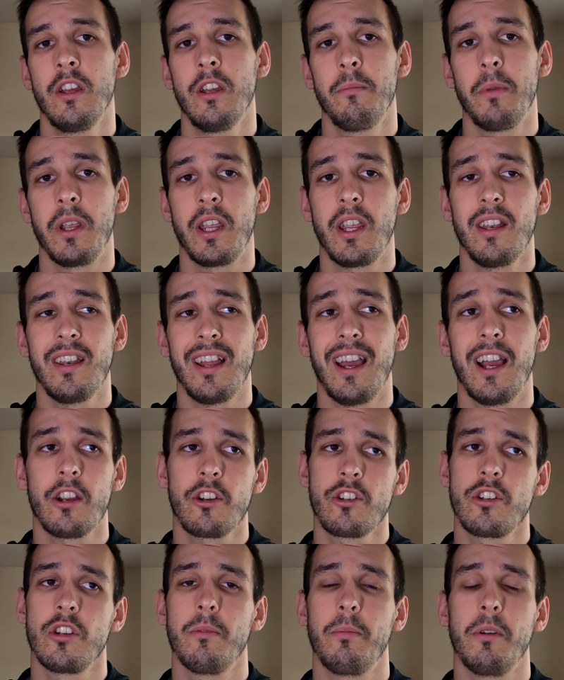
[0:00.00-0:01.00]
make it
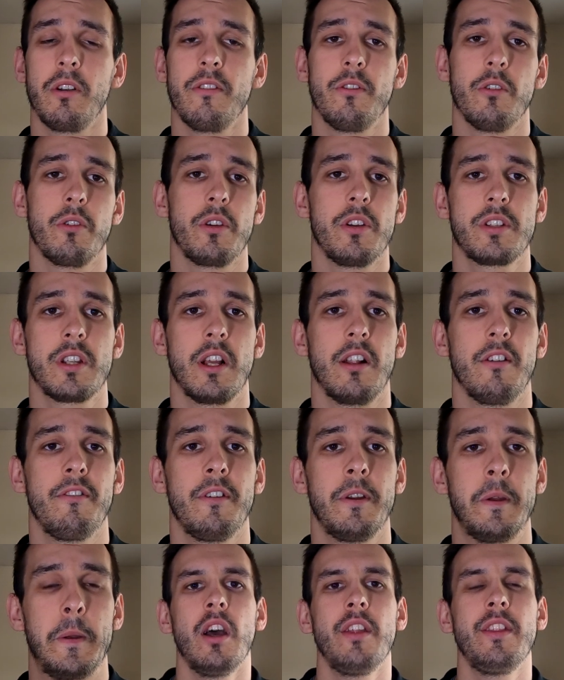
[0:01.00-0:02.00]
actionable for yourself.
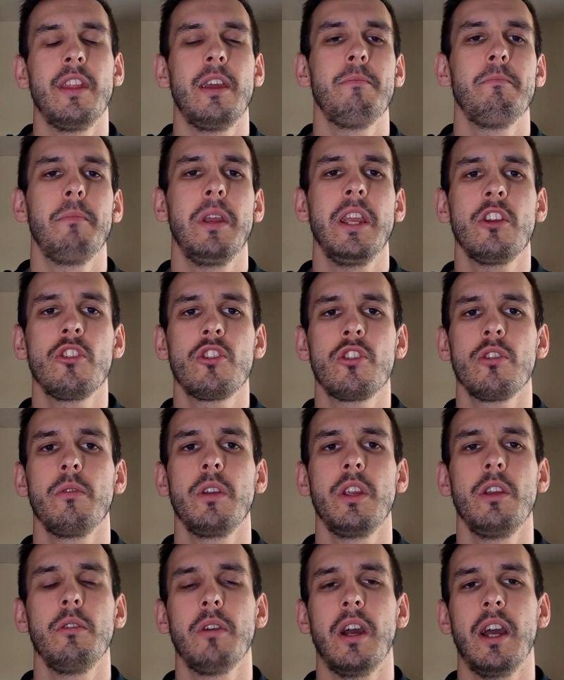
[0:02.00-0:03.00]
And then make sure
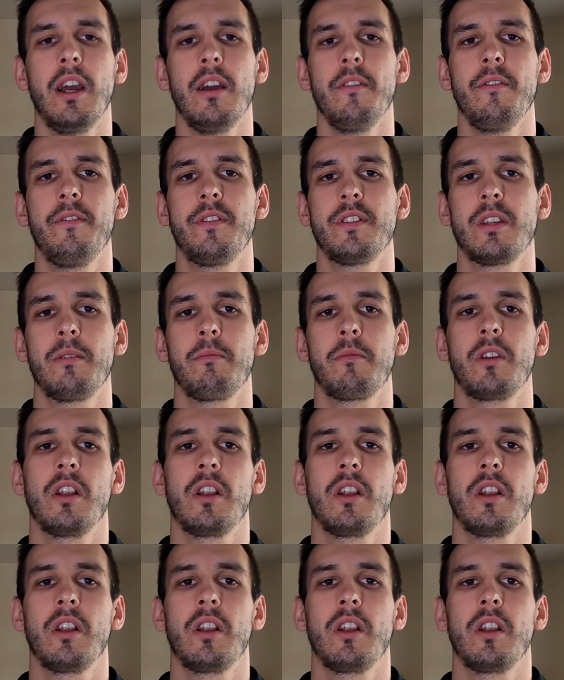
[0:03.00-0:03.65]
you have some